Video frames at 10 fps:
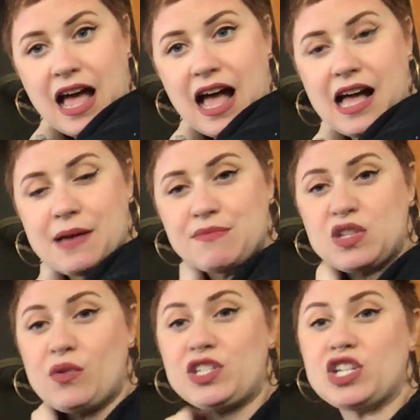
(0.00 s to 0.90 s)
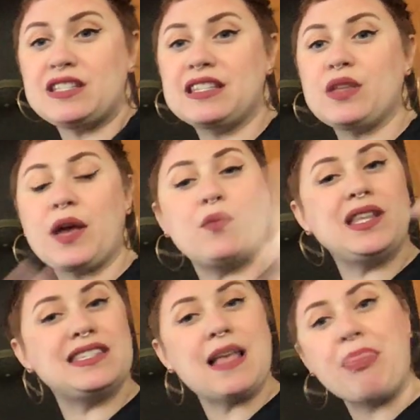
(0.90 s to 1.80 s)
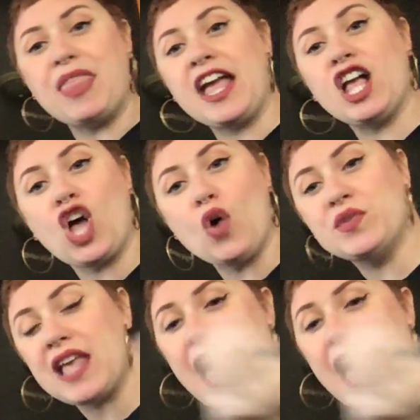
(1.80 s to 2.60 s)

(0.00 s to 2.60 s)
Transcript: So it just is like when something goes